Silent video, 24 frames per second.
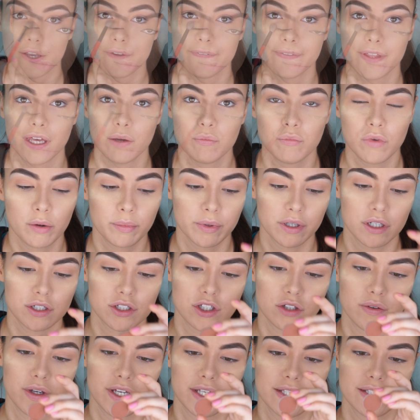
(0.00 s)
Then what I'm going
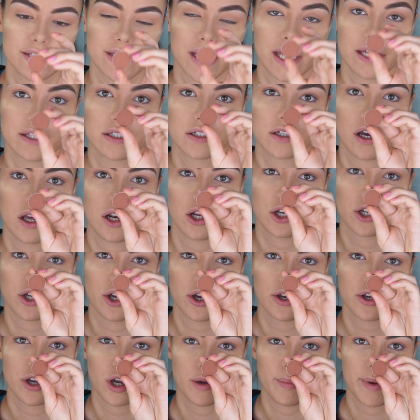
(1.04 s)
to do is take the colour
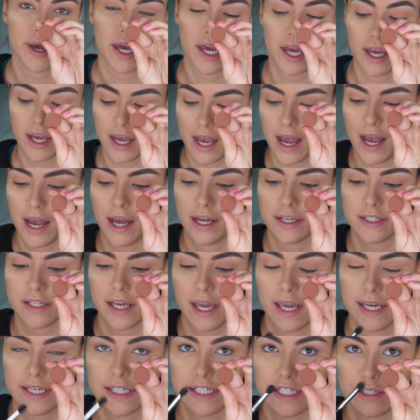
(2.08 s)
Cocoa Bear and
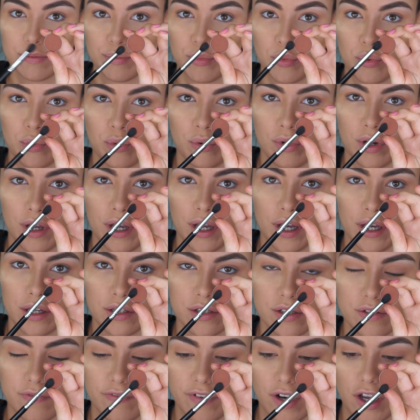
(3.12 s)
a smaller
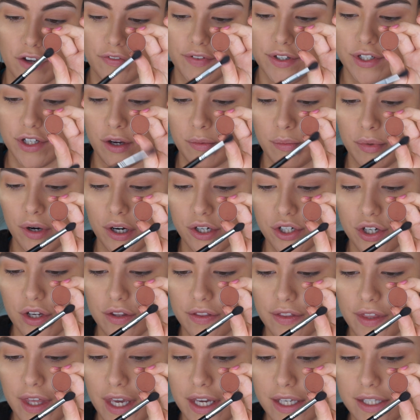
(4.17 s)
fluffy dome brush.
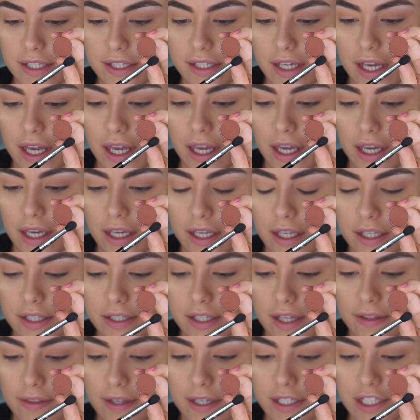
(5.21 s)
This is
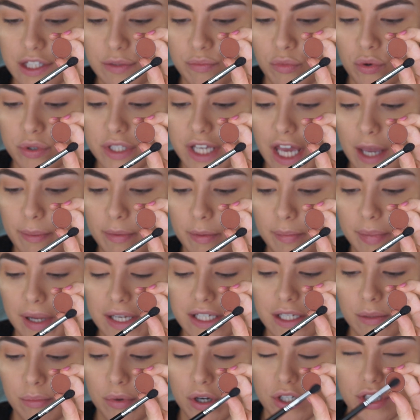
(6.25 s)
the small tapered
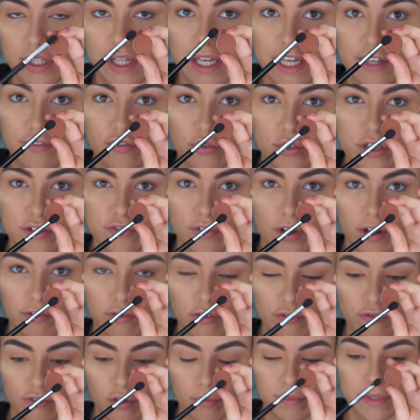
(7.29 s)
blending brush, the E45
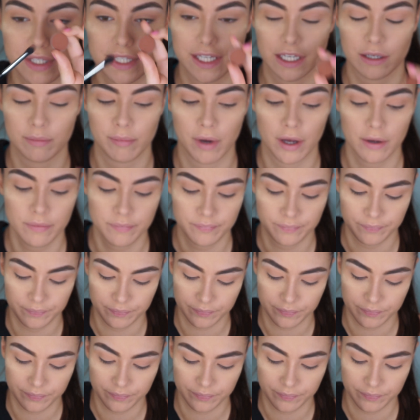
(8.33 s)
from Sigma.